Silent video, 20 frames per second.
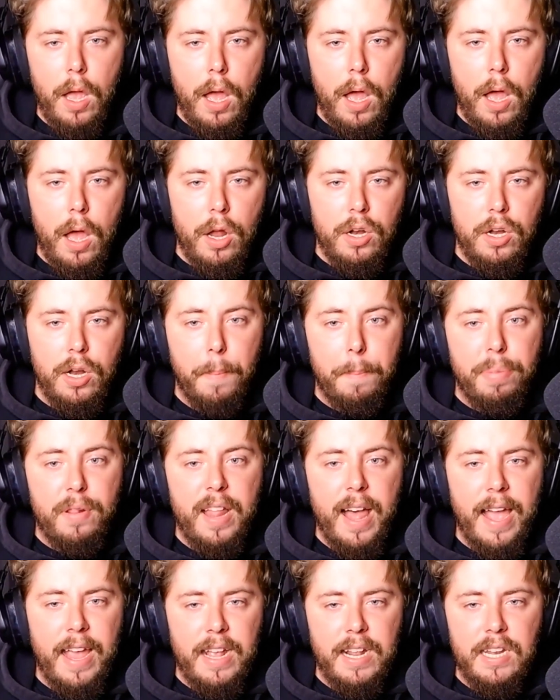
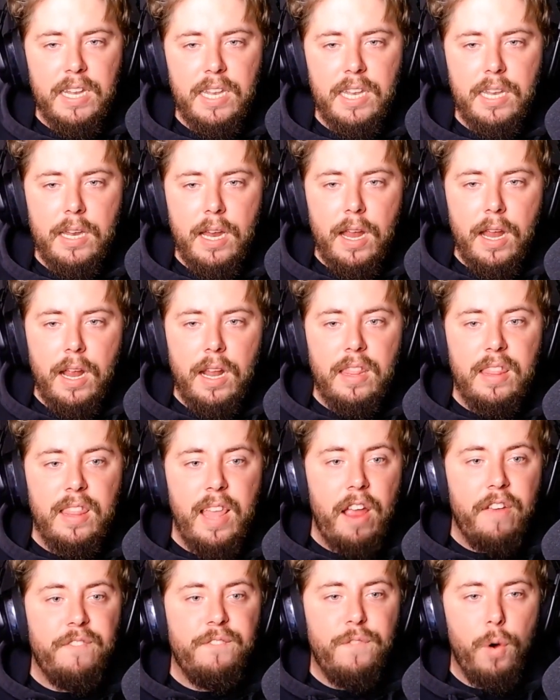Compliance
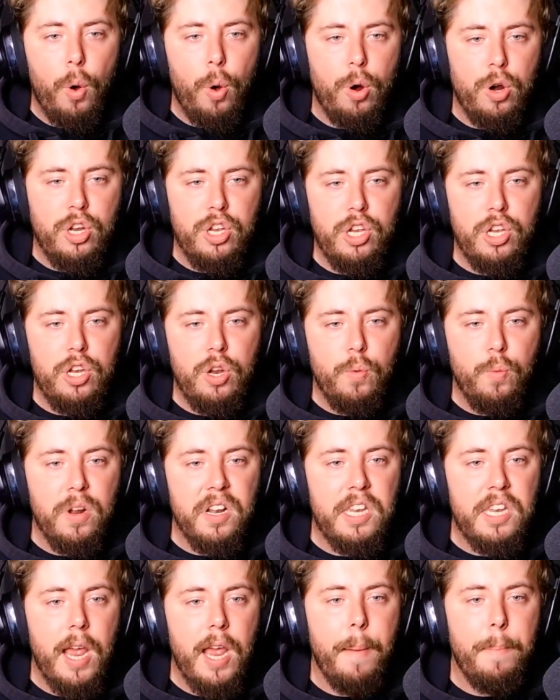they forced with
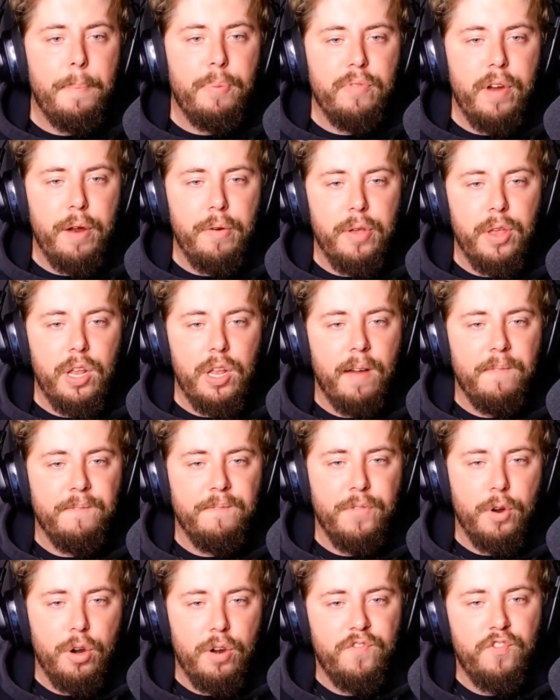temporary
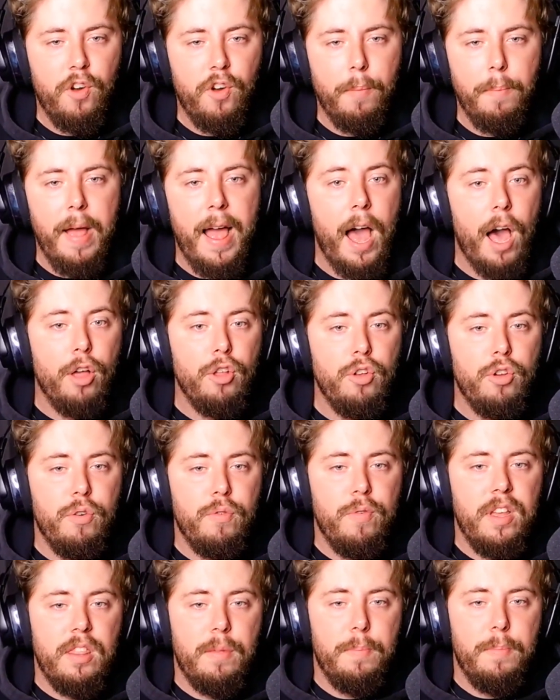comfort from
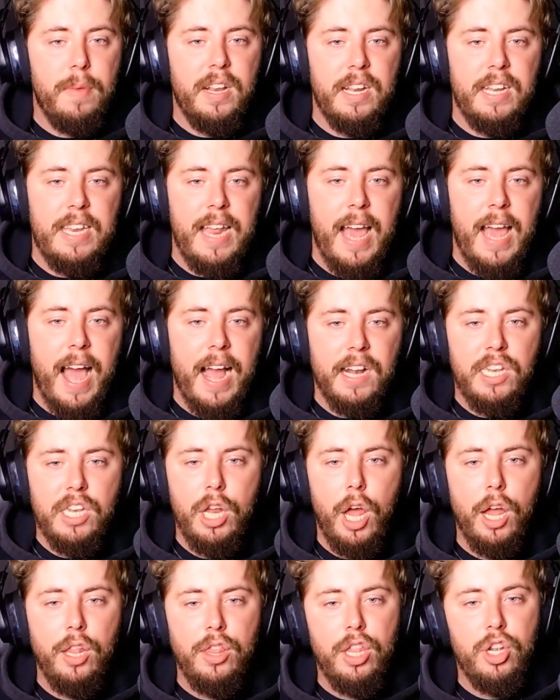algorithmic attacks
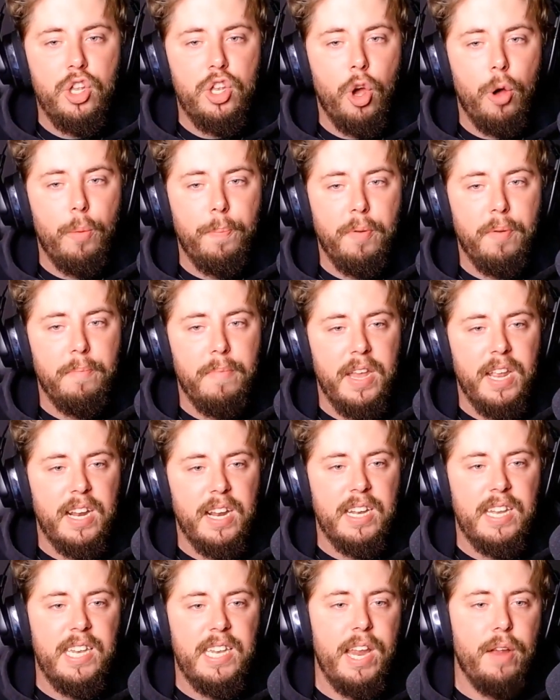on the dopamine
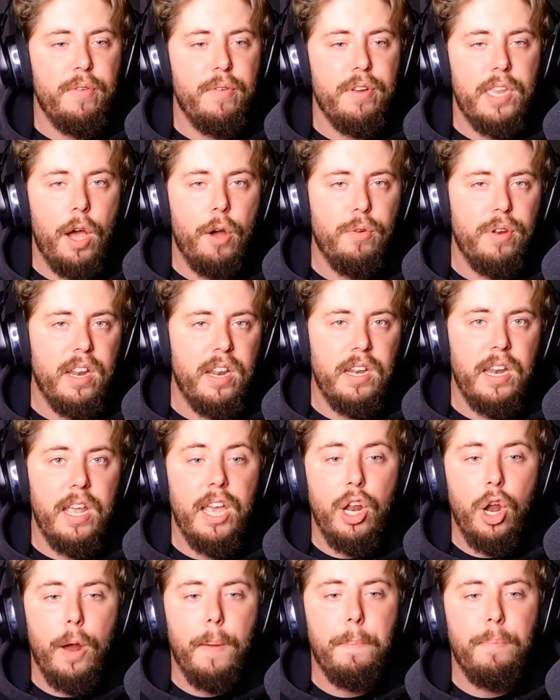and serotonin in
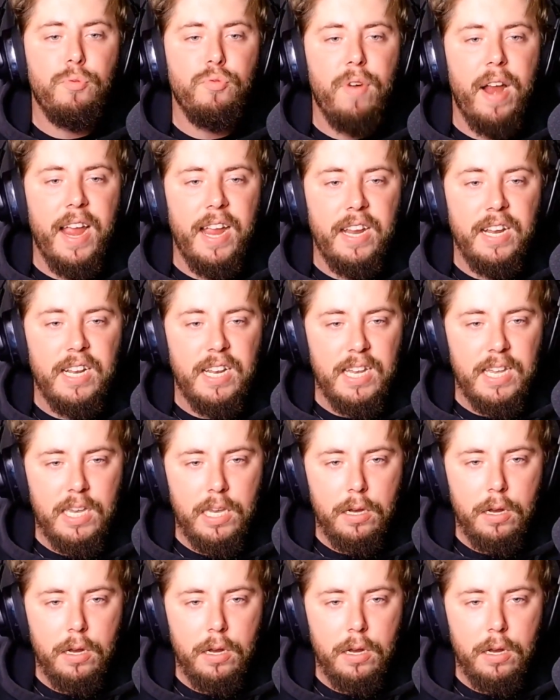our brains.